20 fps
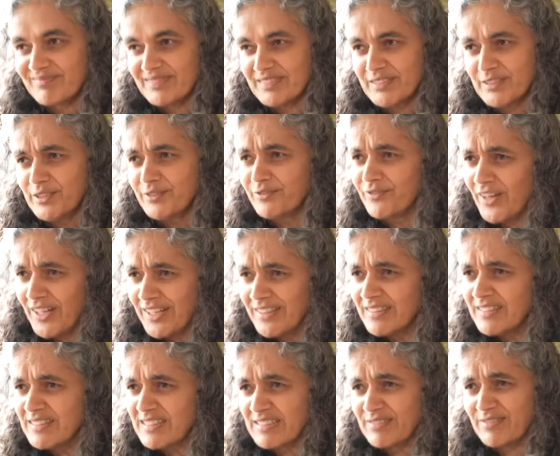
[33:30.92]
Do you
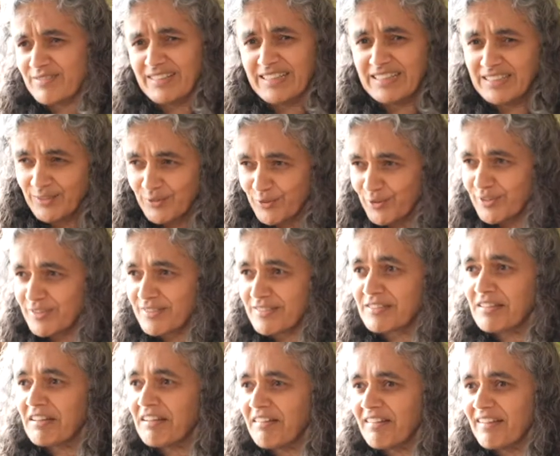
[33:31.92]
find this
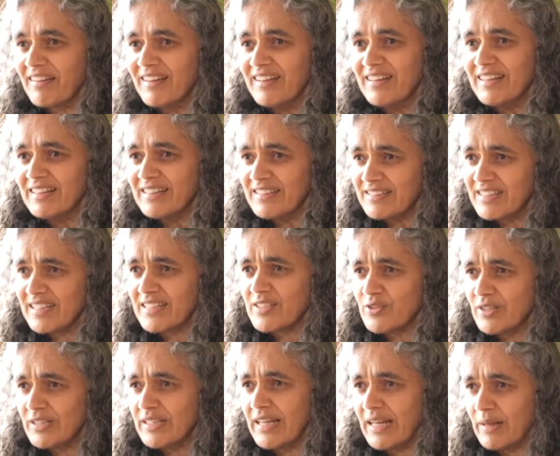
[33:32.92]
interesting? It's
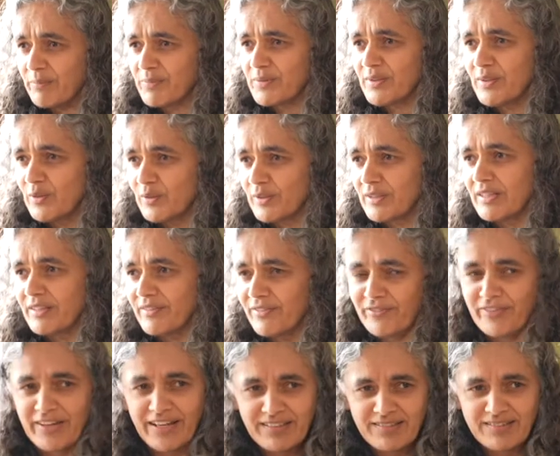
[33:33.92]
actually absolutely
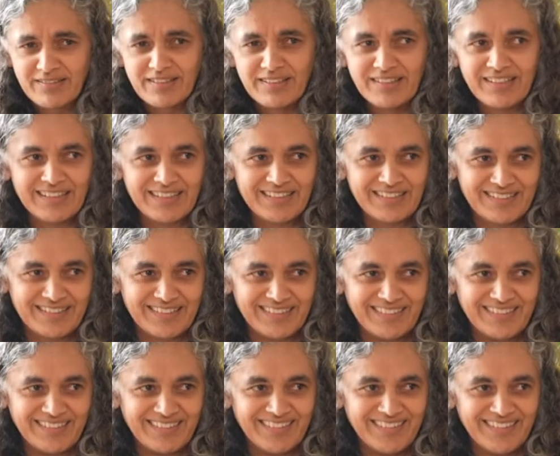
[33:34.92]

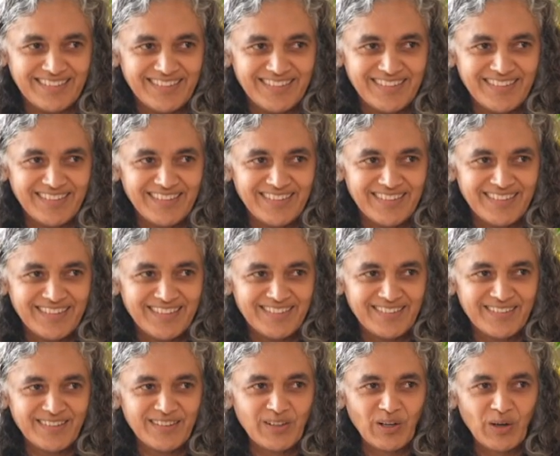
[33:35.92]
fascinating,
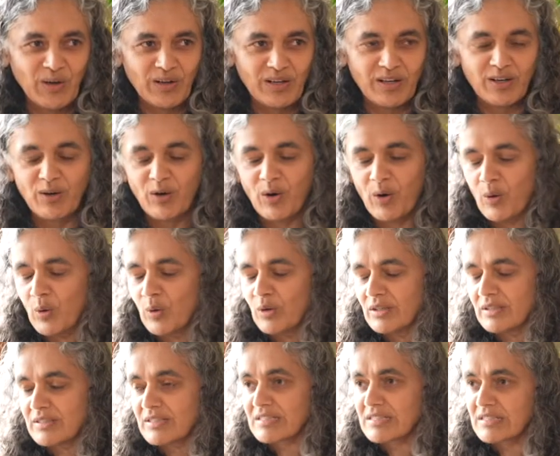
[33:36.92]
the
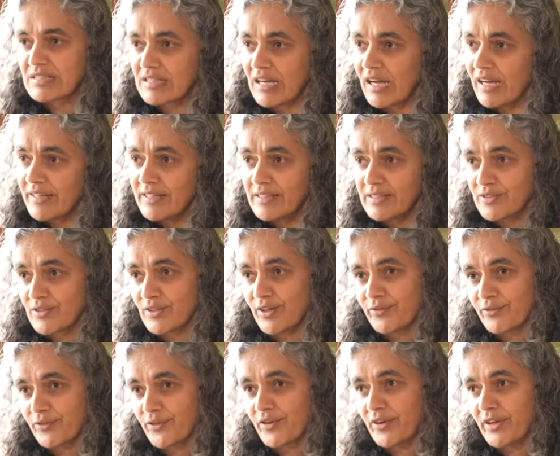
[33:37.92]
whole science
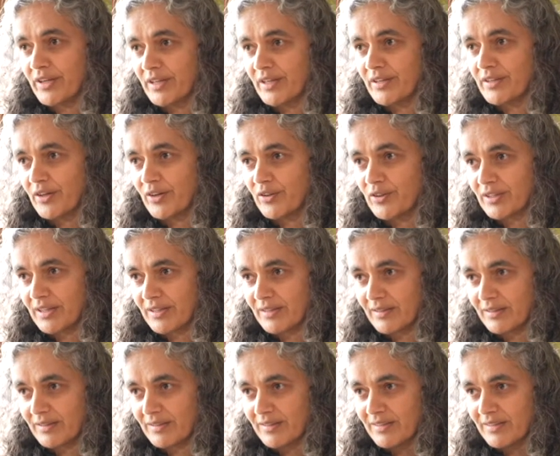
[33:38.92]
of Kriya Yoga.